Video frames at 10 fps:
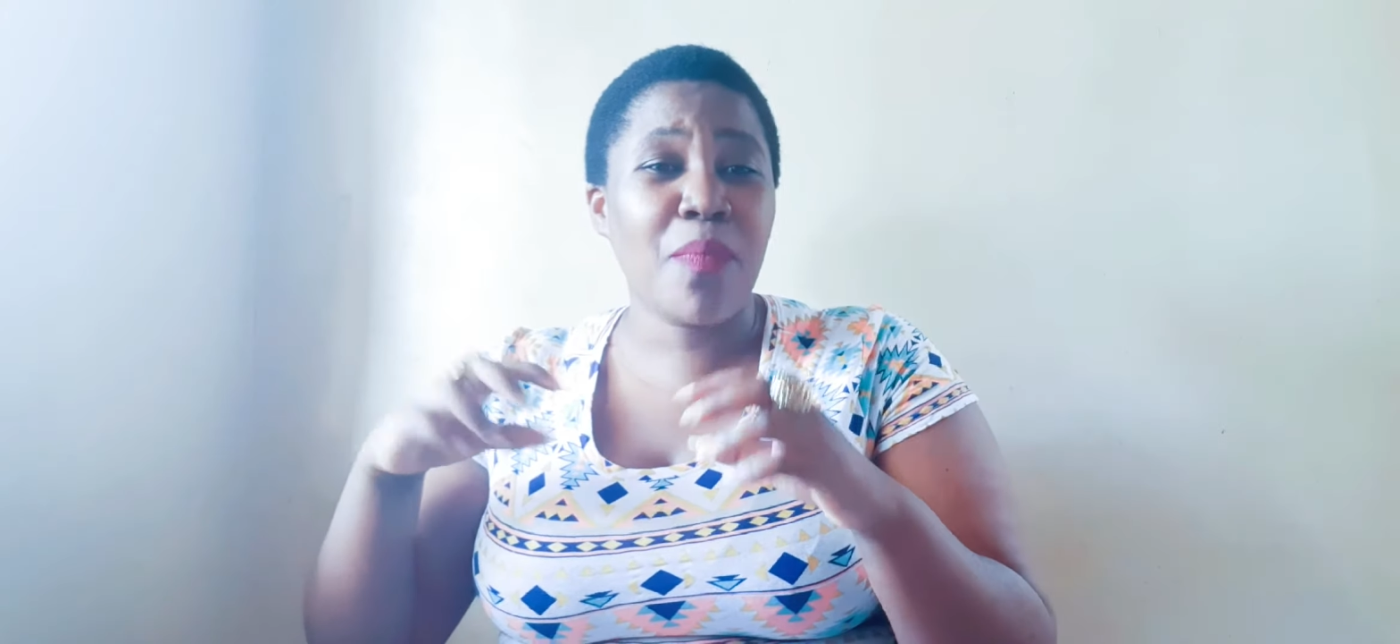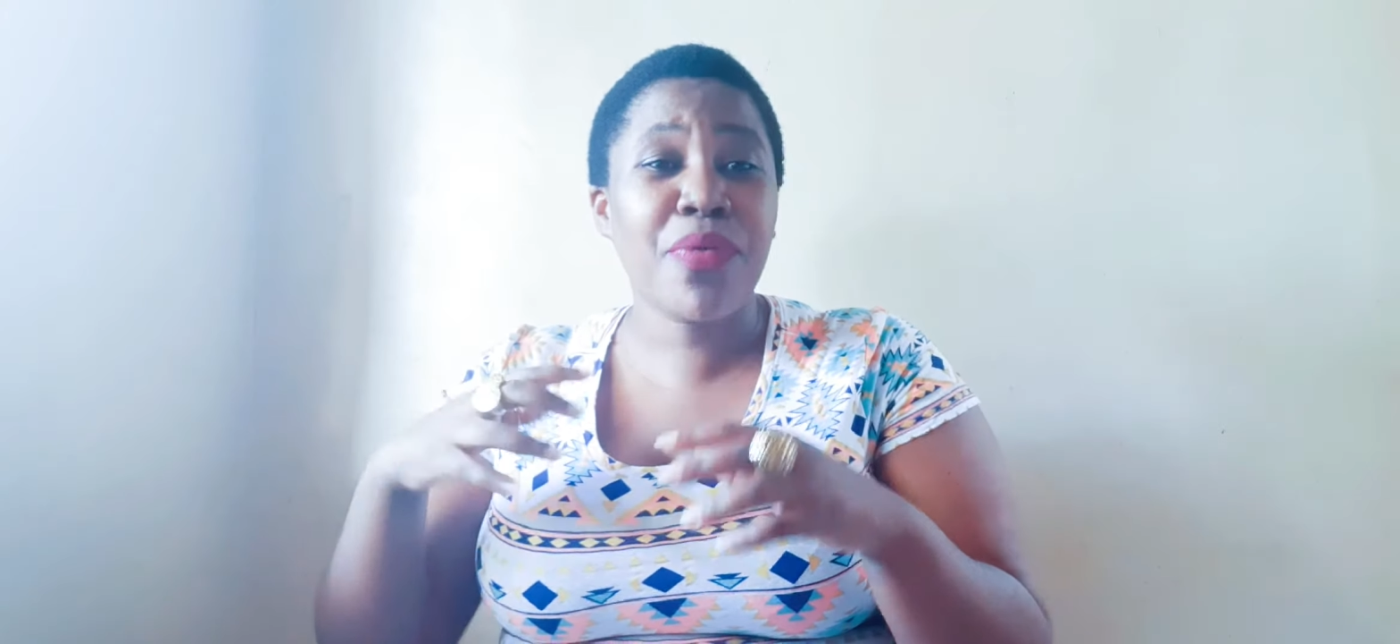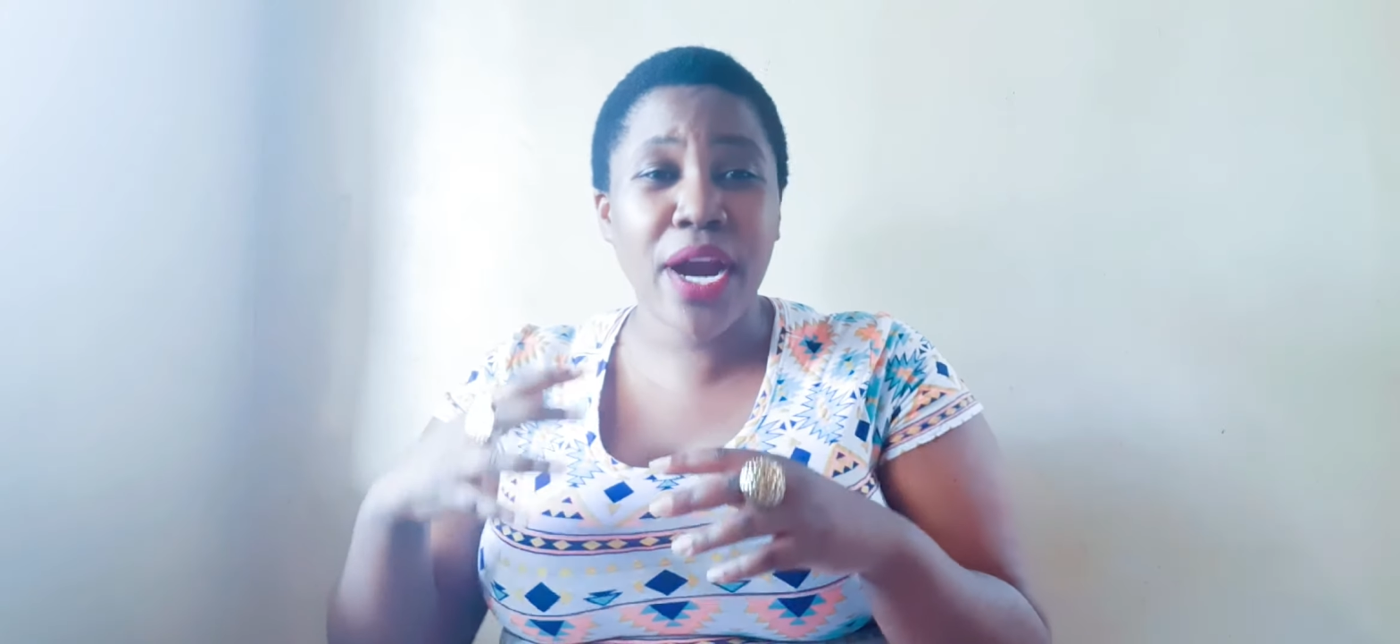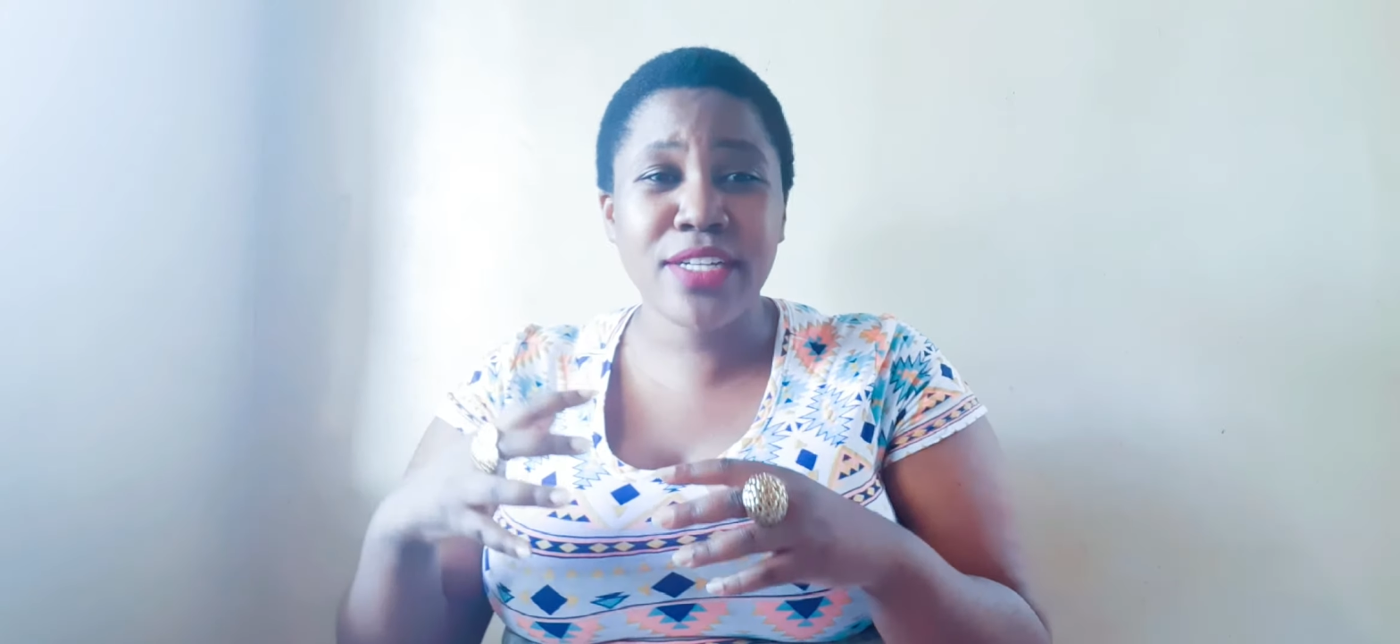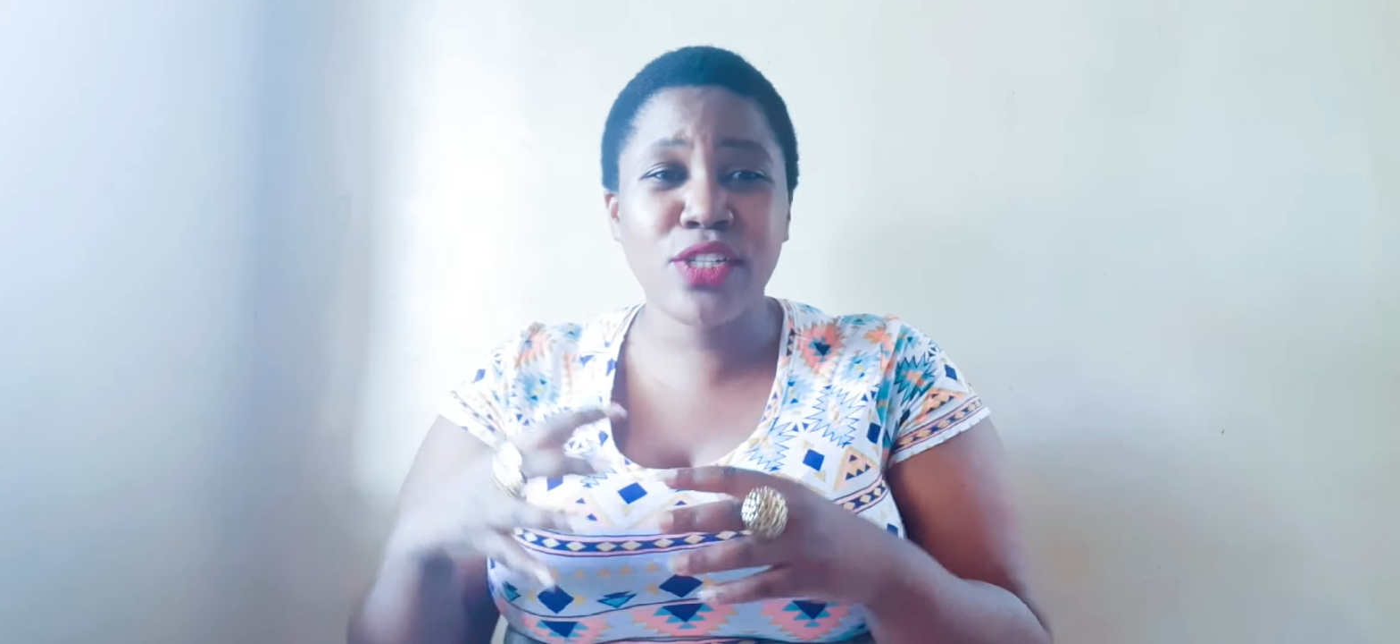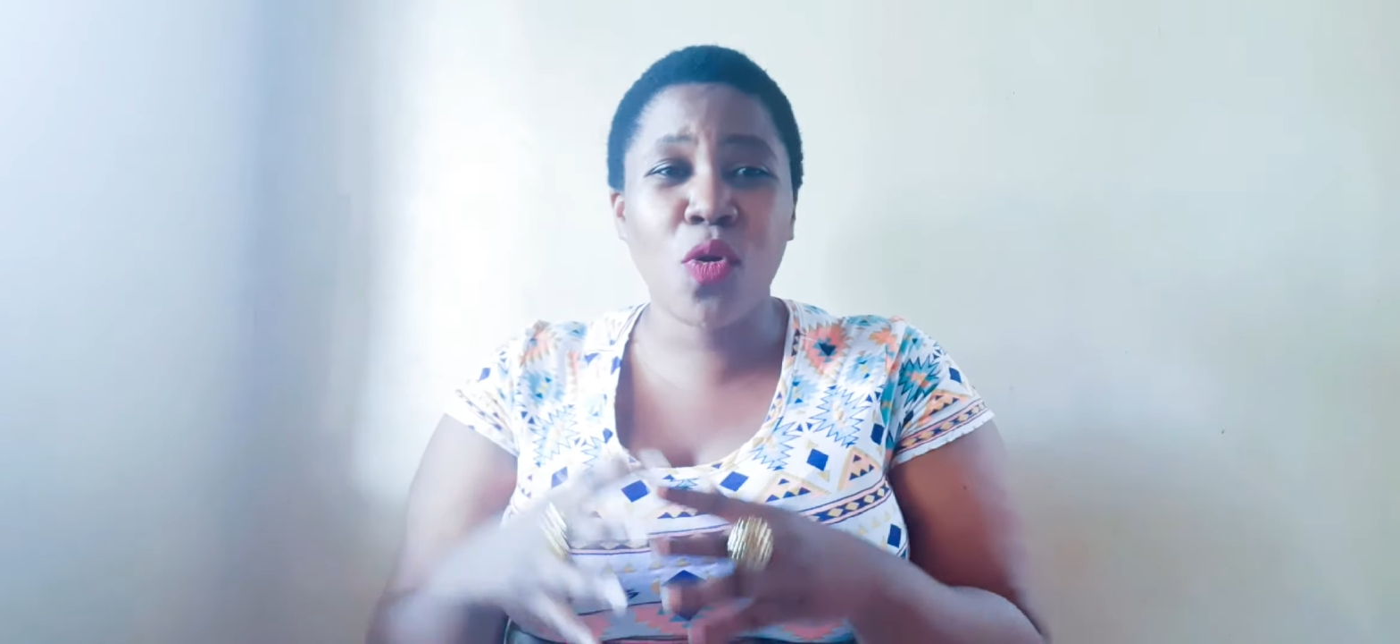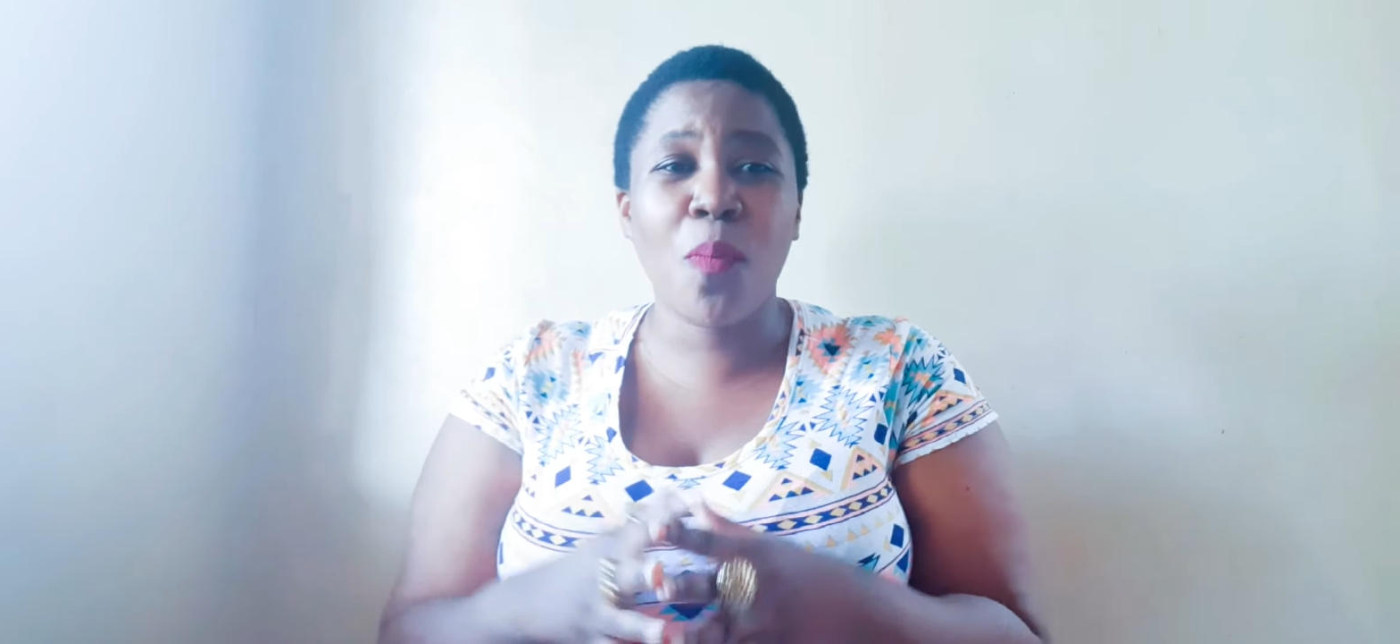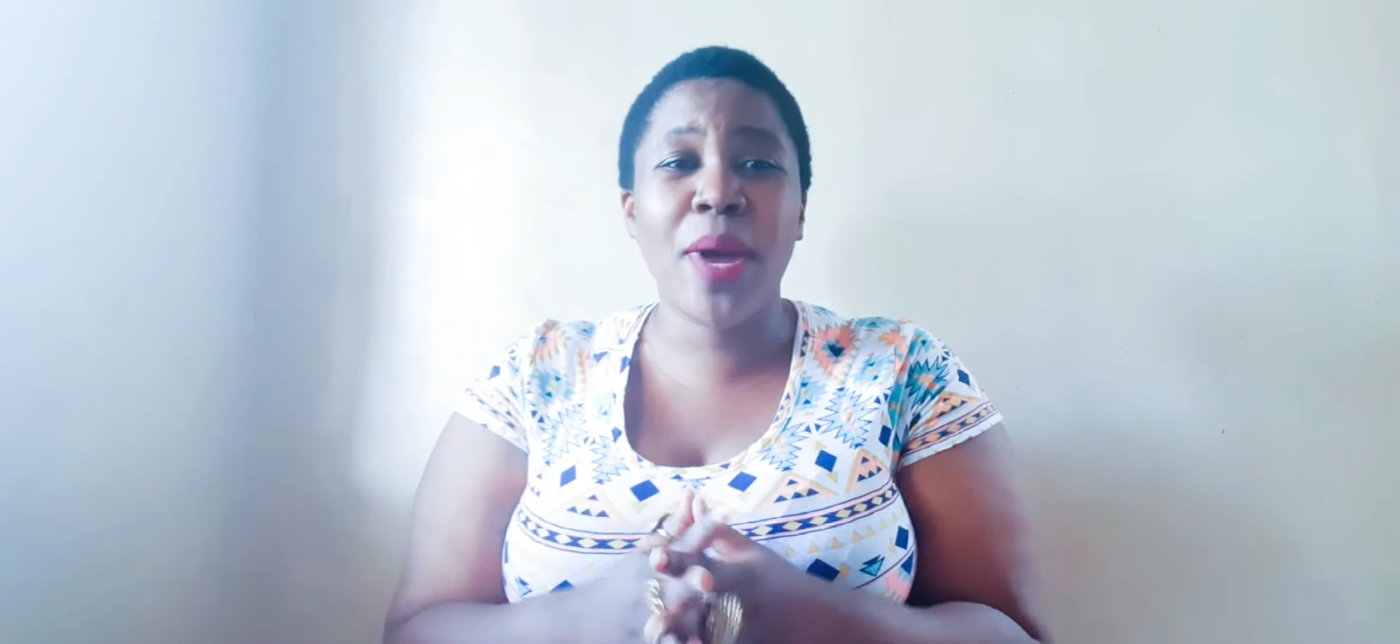practical,